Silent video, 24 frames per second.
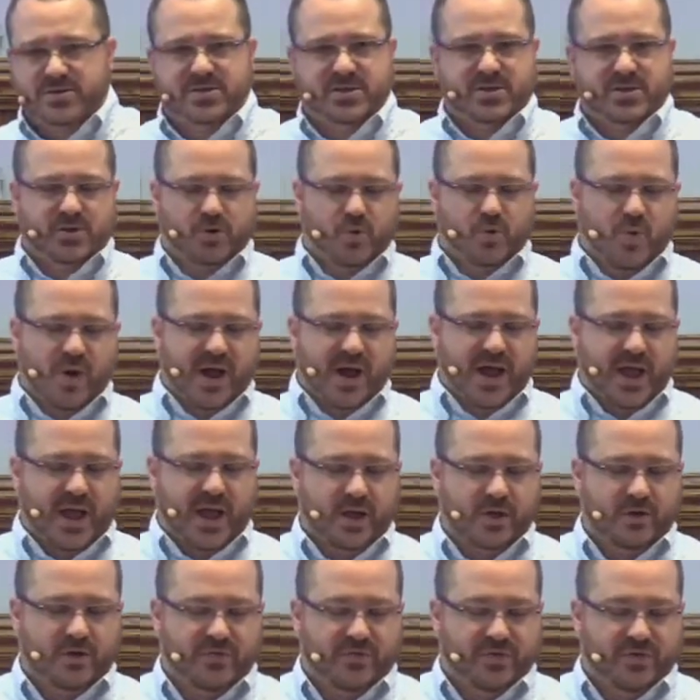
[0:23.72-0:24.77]
the way
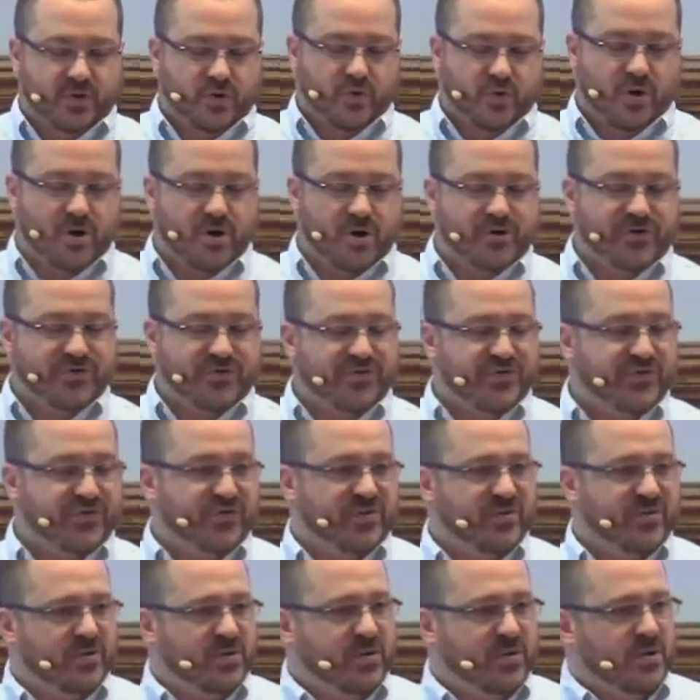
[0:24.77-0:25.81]
of the cross?
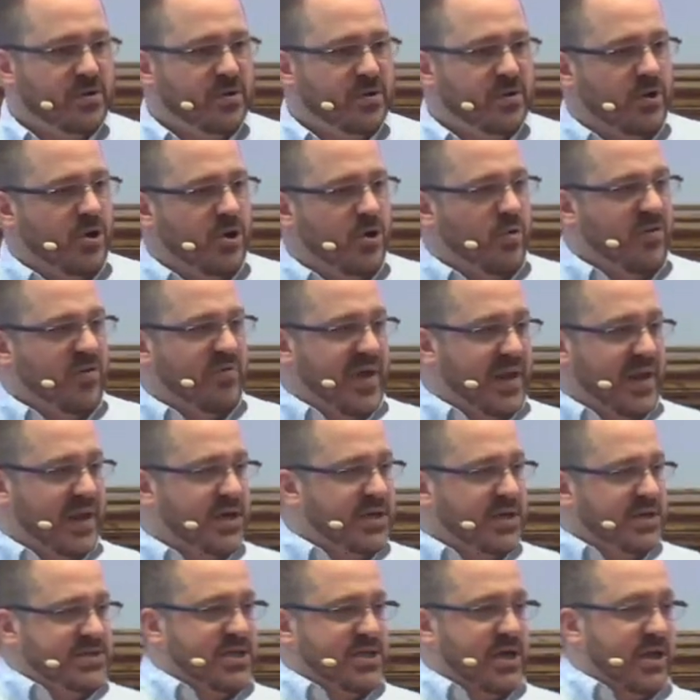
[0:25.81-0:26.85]
We've been
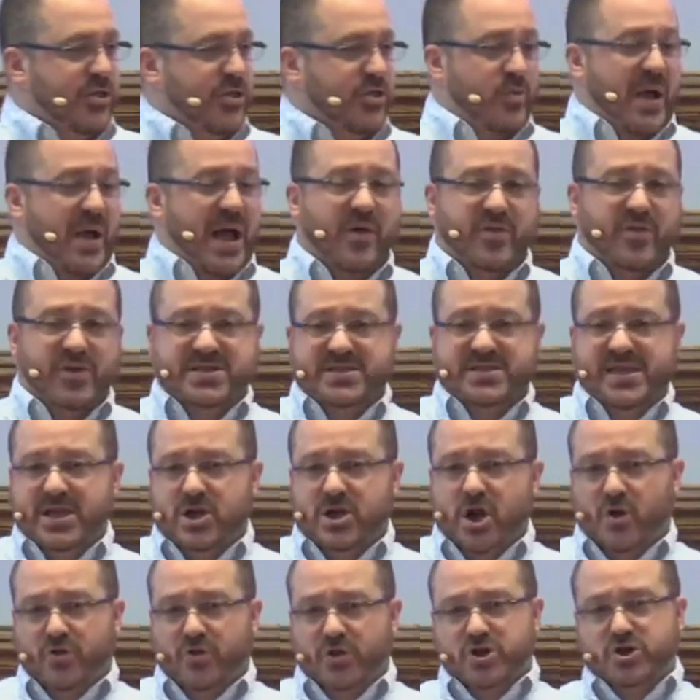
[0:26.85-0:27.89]
studying throughout this thing called
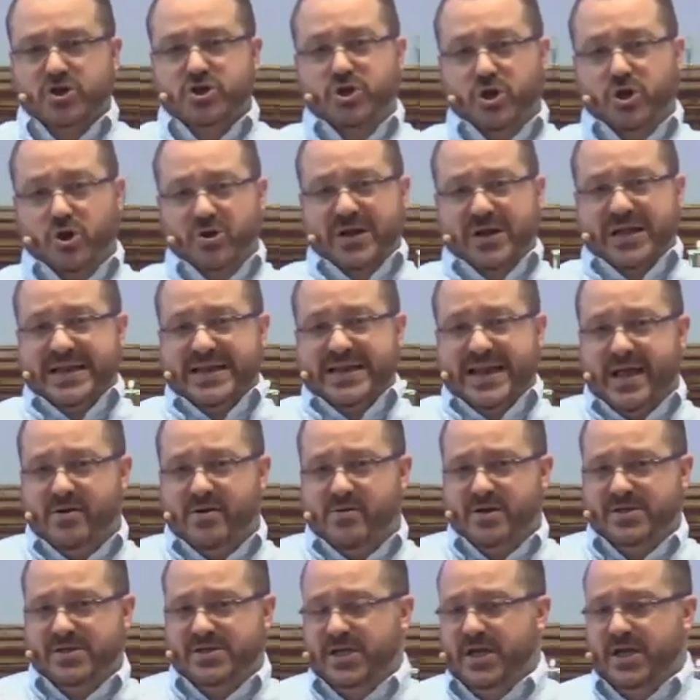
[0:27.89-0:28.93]
the journey
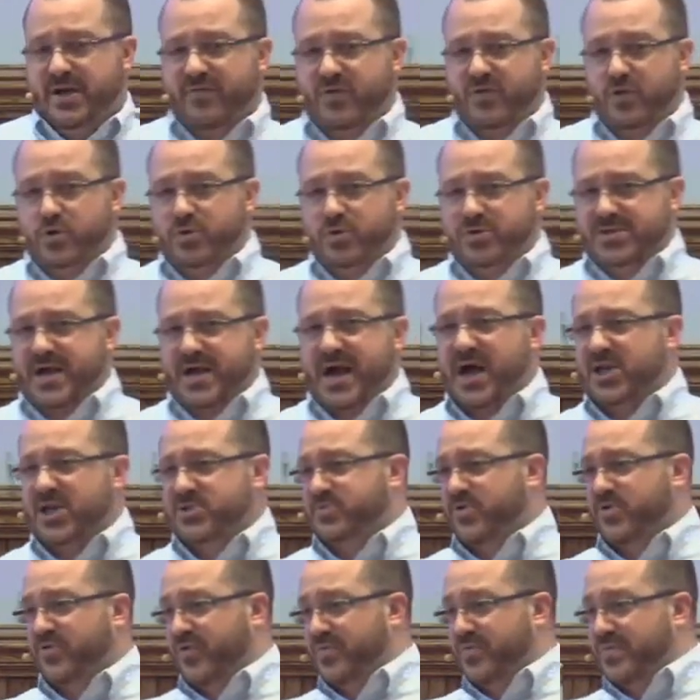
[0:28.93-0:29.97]
narrative, Luke's gospel
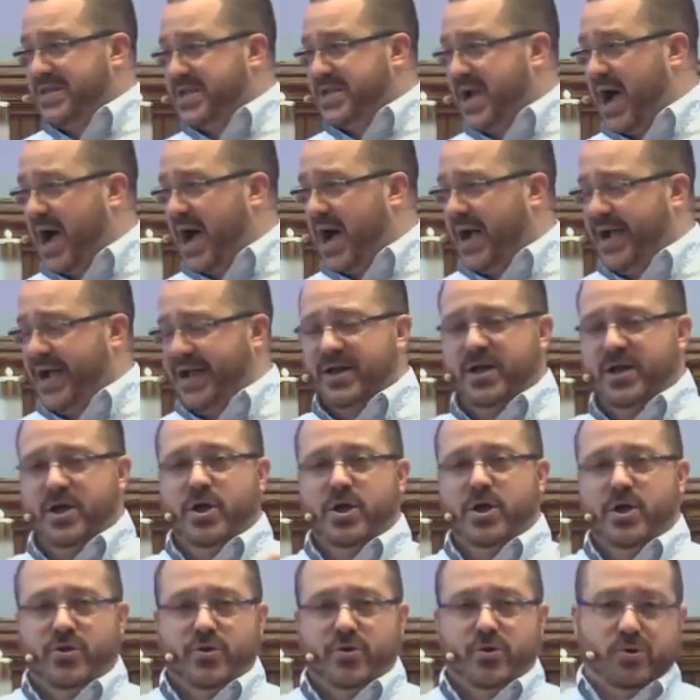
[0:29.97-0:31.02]
from 9
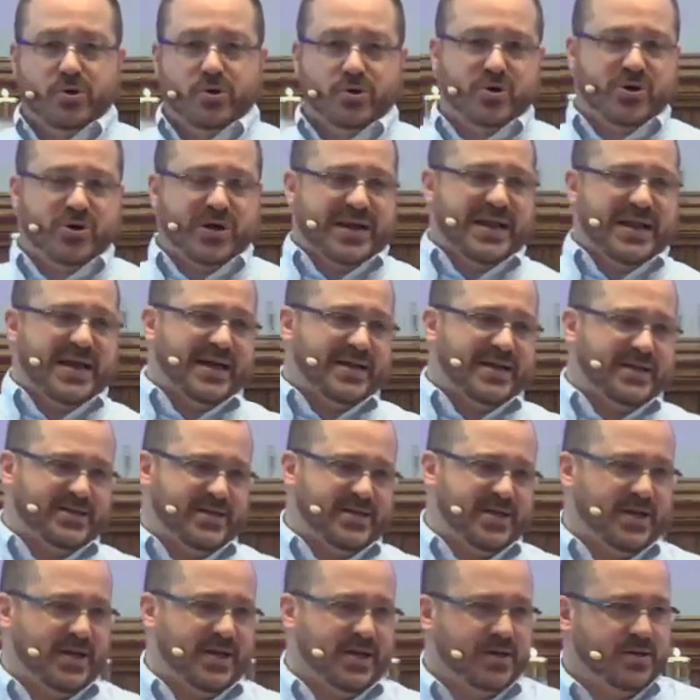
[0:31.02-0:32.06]
through Luke
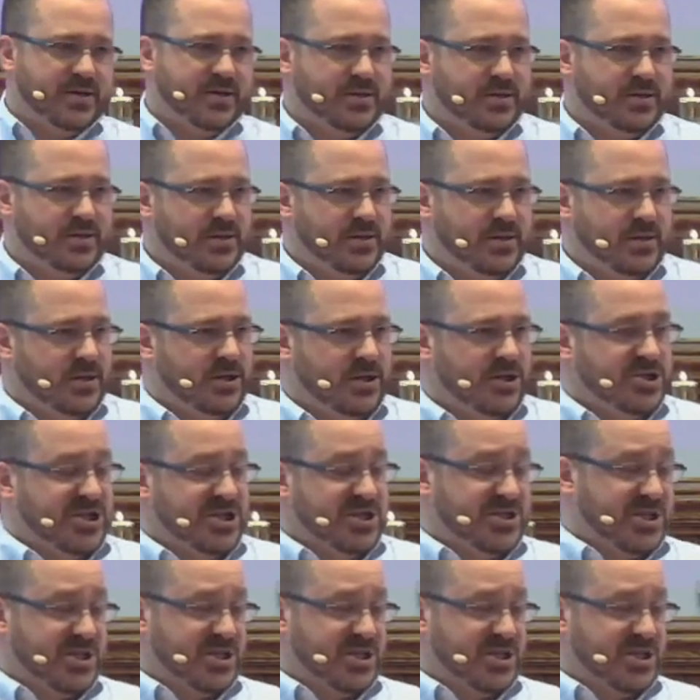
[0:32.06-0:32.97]
19. Jesus'